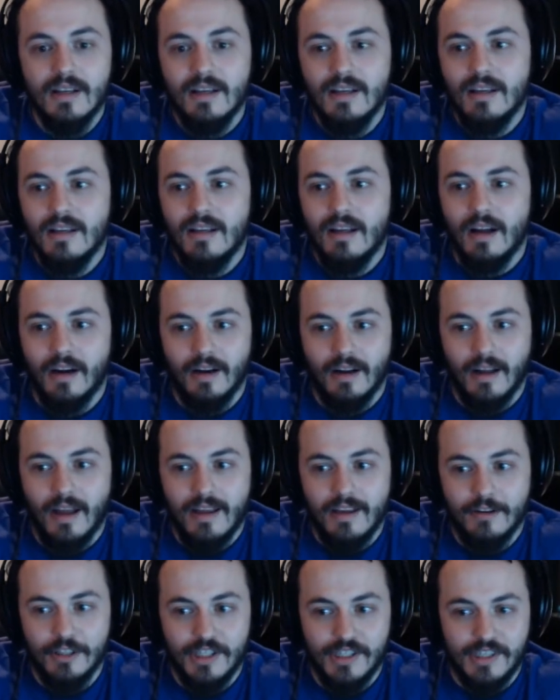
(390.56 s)
Or
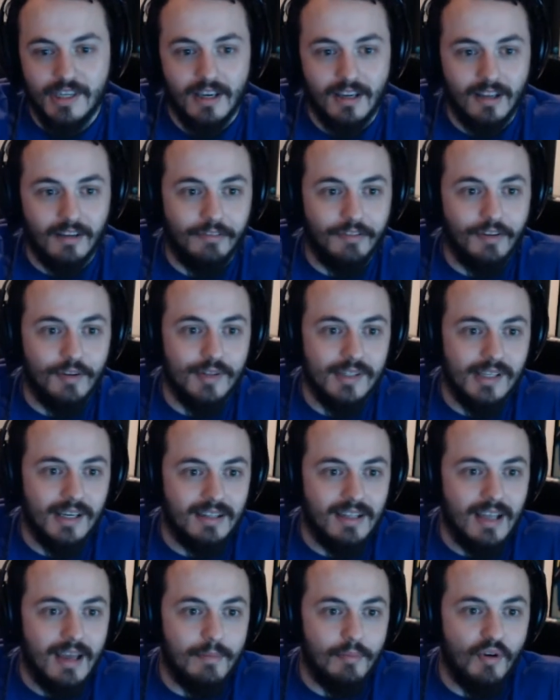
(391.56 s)
it would just get confusing at
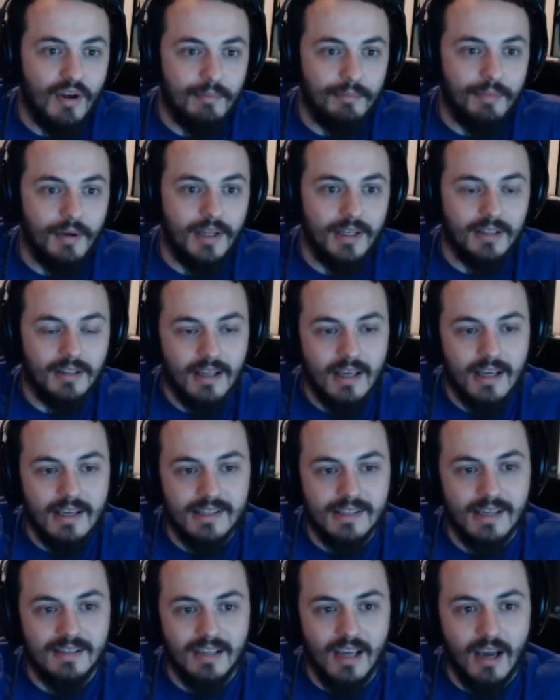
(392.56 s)
that point. But he
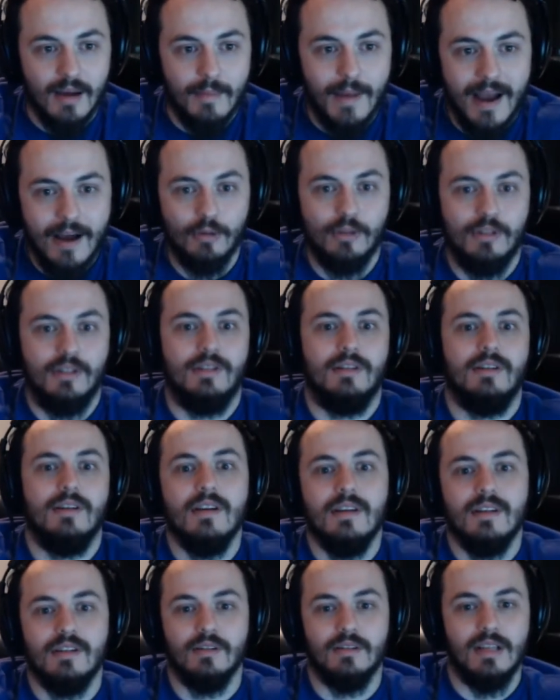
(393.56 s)
says, come out.
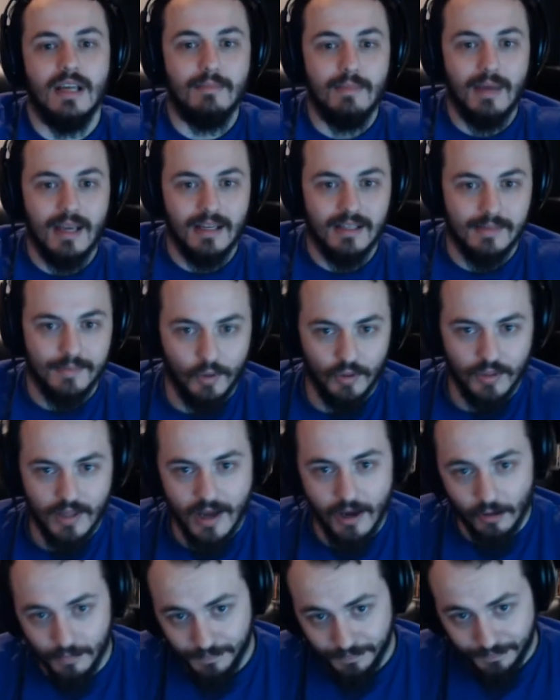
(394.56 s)
So Deadman is pulled
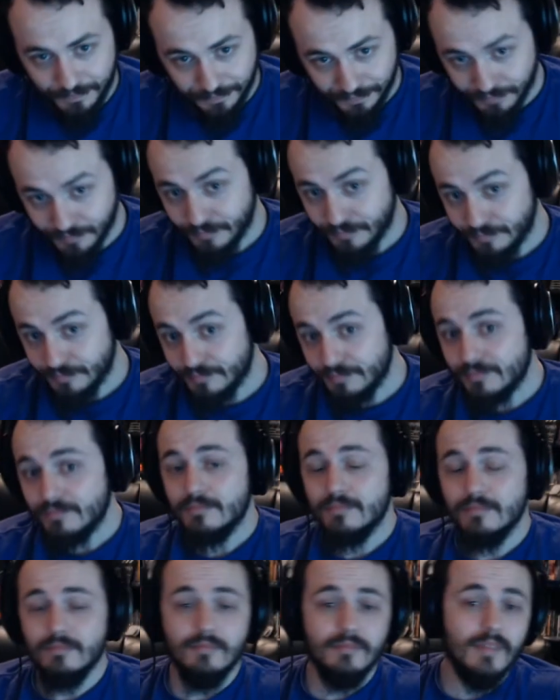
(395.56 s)
out.
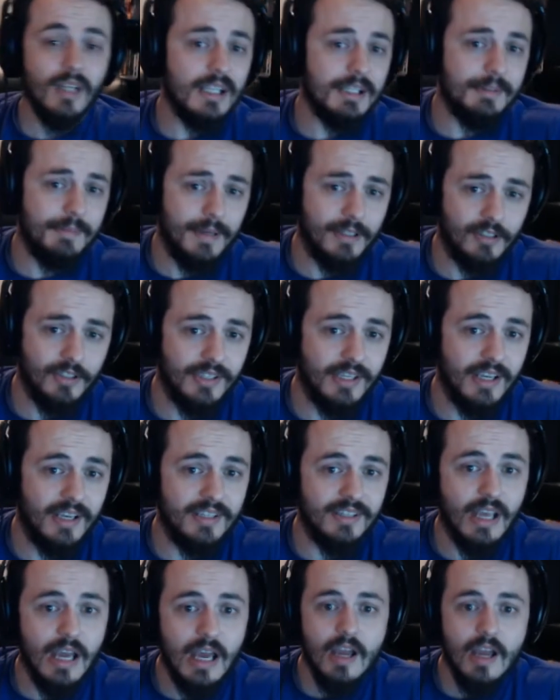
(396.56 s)
Spectre
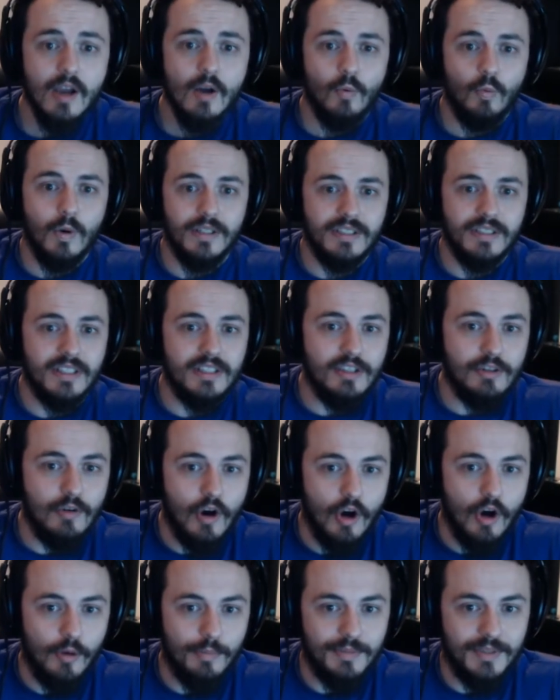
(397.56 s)
says, what did you
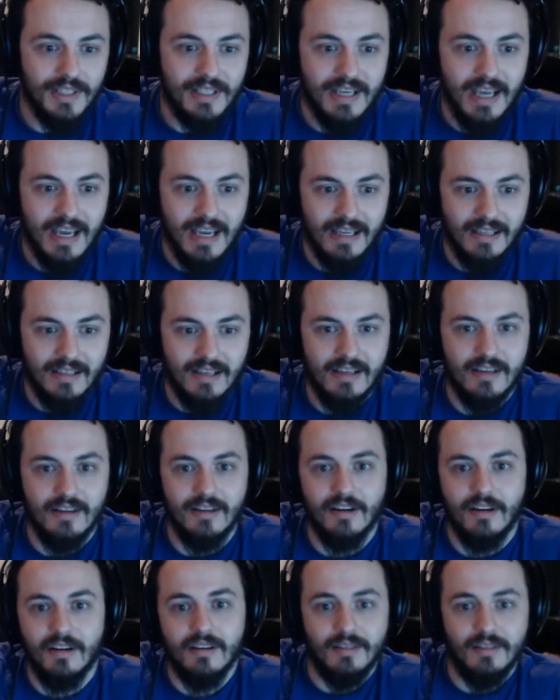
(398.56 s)
hope to gain
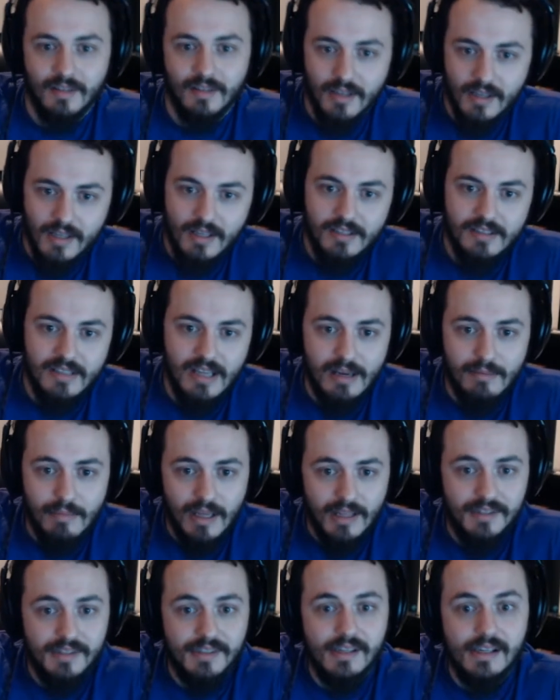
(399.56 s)
here?
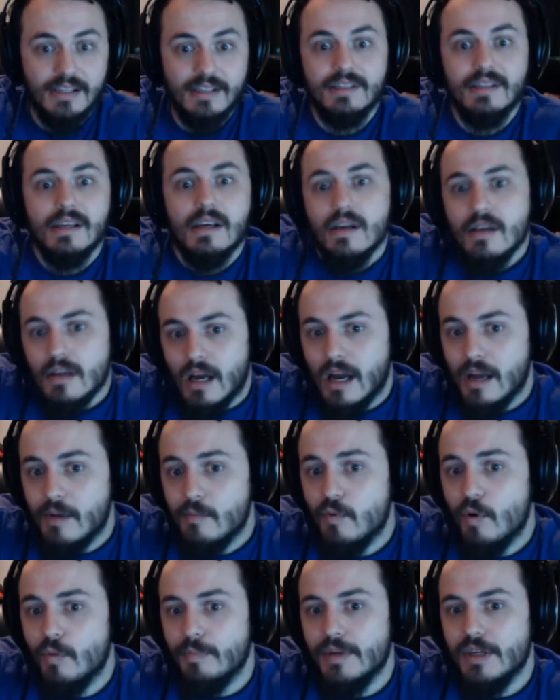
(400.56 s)
Deadman says, I
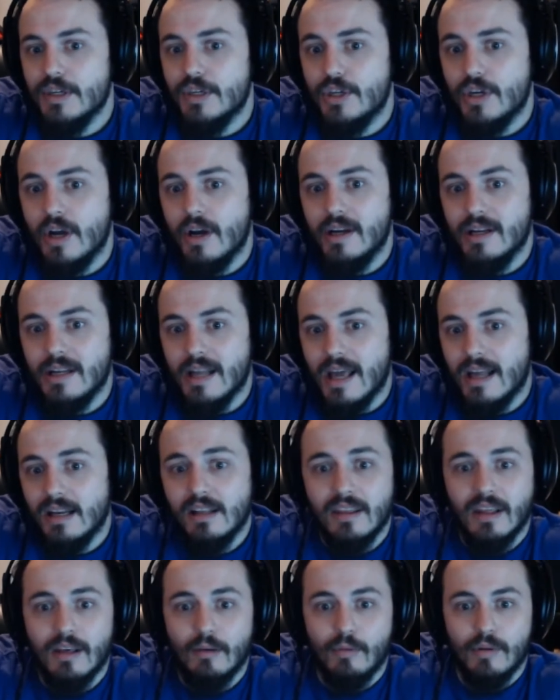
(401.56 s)
won't be sharing
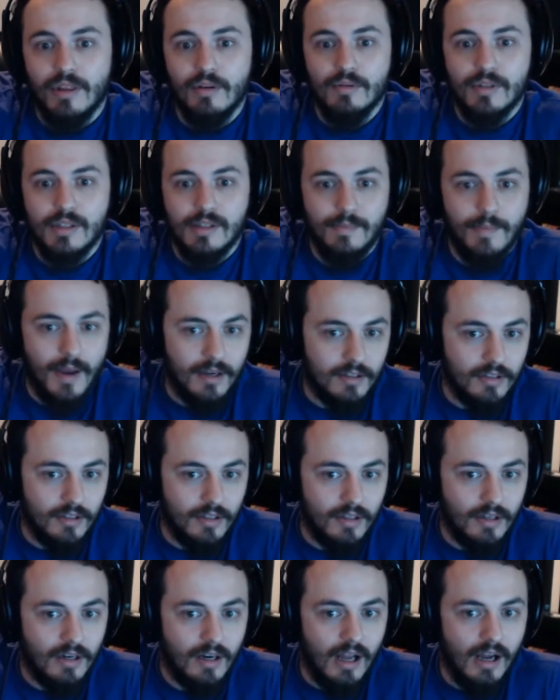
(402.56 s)
anything with you,
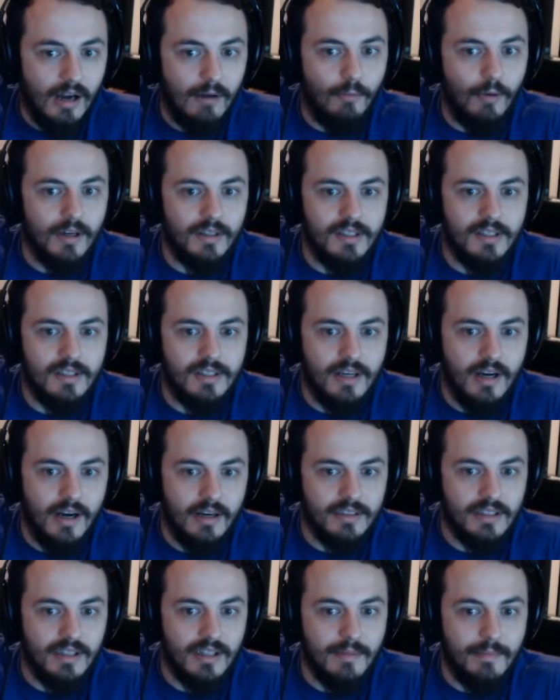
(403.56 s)
Spectre. I want to talk
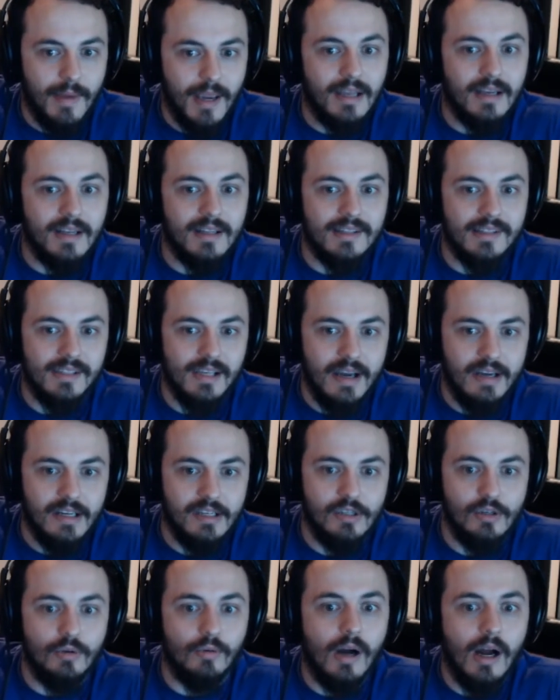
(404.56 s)
to the man inside
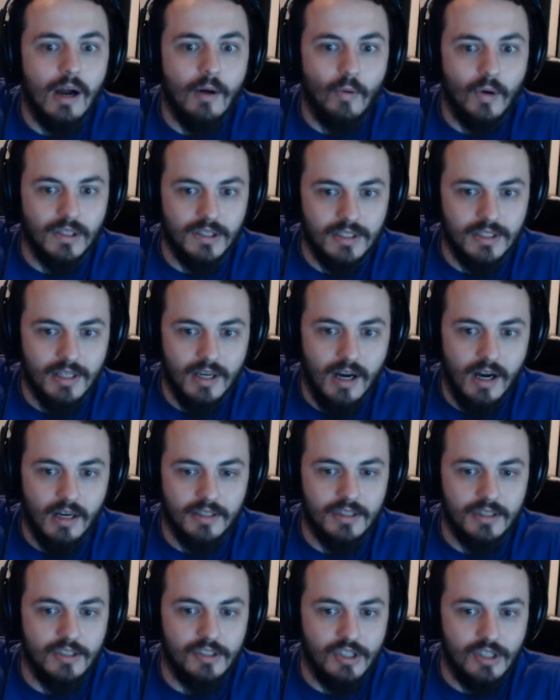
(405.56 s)
you. I want to
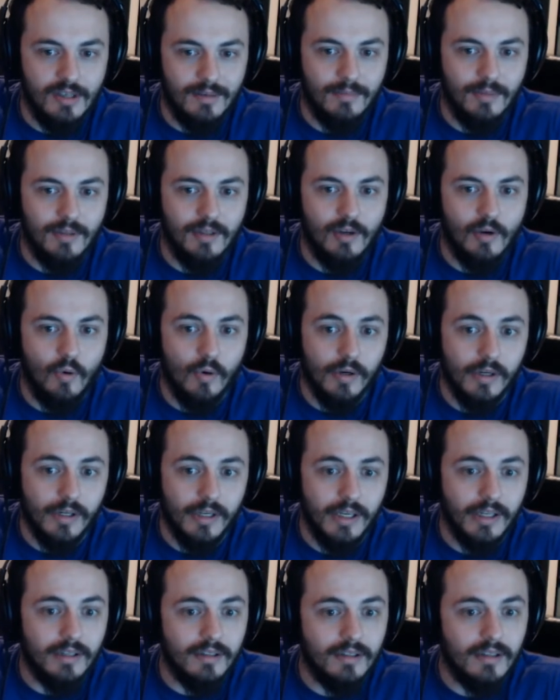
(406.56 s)
talk to Jim
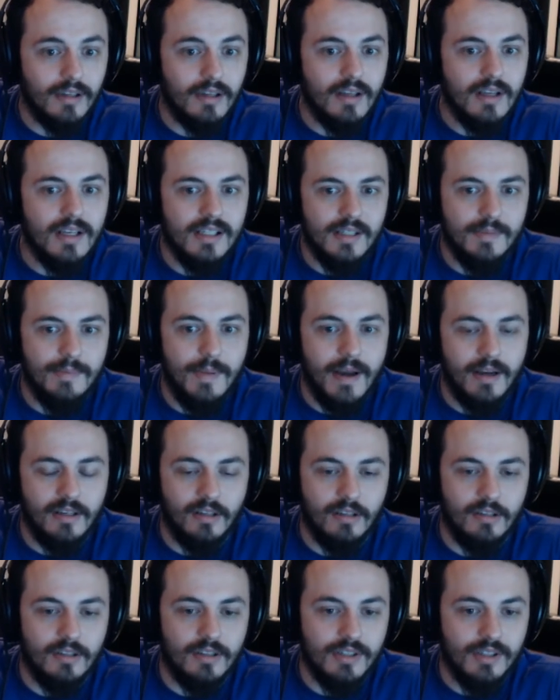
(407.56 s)
Corrigan.
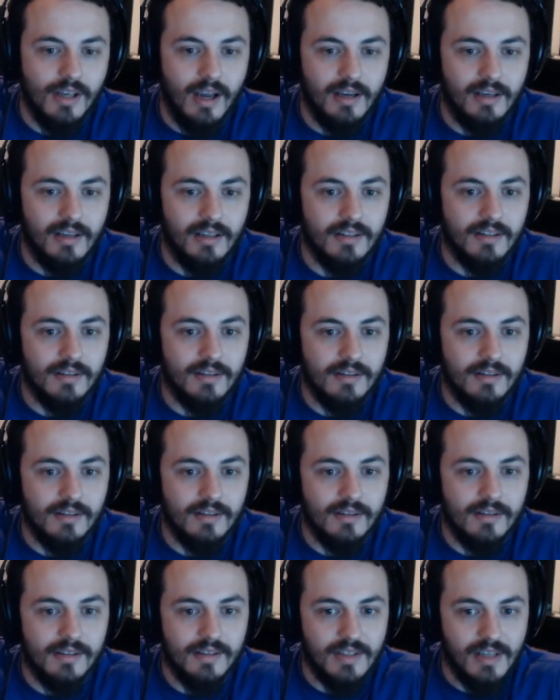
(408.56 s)
Spectre just kind of
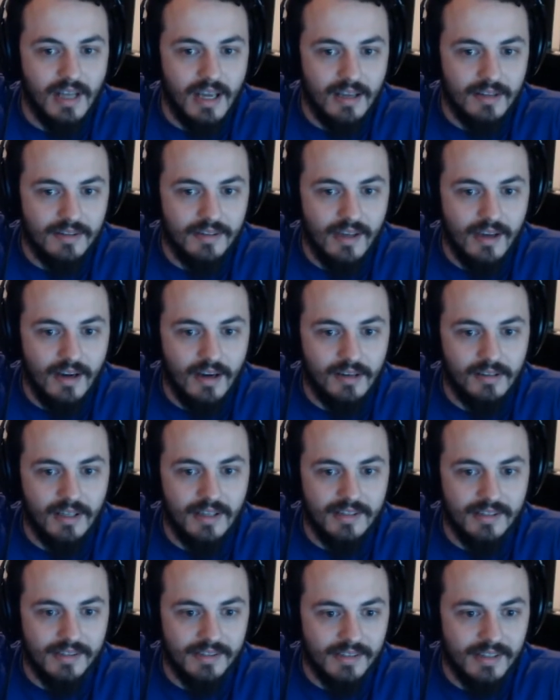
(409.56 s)
stands there,
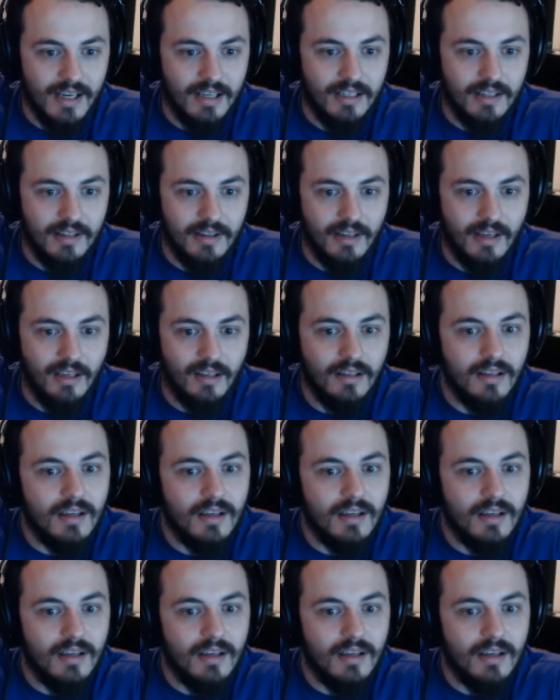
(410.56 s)
doesn't say anything.